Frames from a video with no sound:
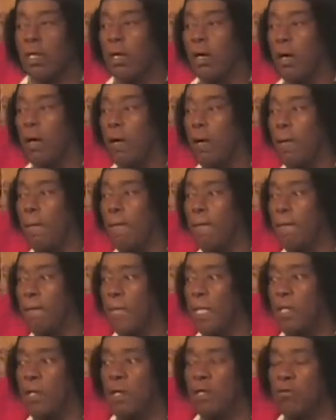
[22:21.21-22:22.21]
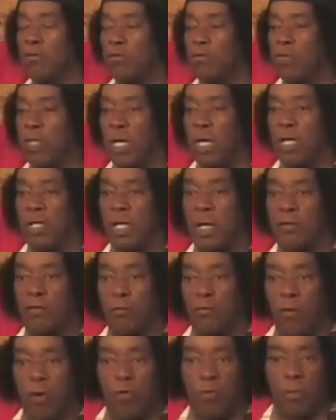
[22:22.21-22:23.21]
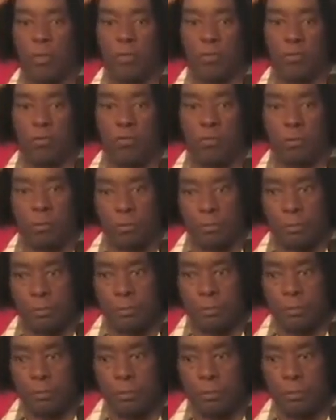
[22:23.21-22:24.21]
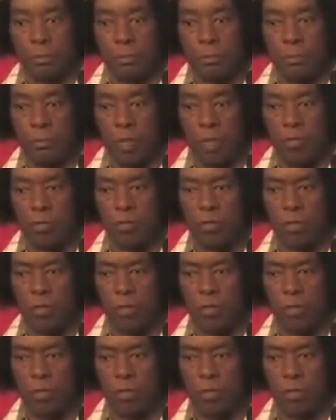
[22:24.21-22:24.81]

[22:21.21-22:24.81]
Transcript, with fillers: Um, and understand that the Romans, the